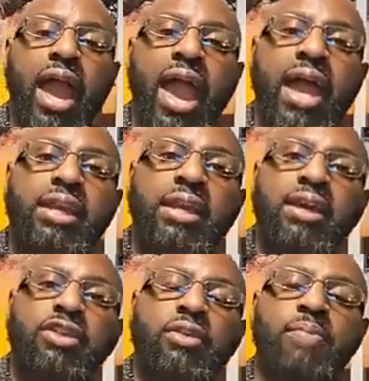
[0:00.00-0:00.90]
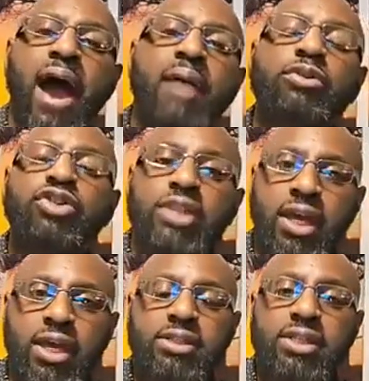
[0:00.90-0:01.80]
And the Bible
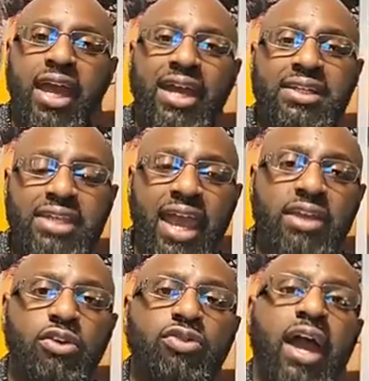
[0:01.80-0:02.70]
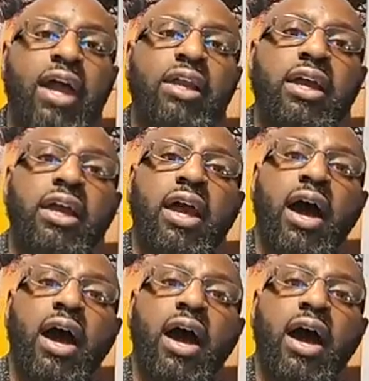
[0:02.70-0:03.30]
says in Daniel that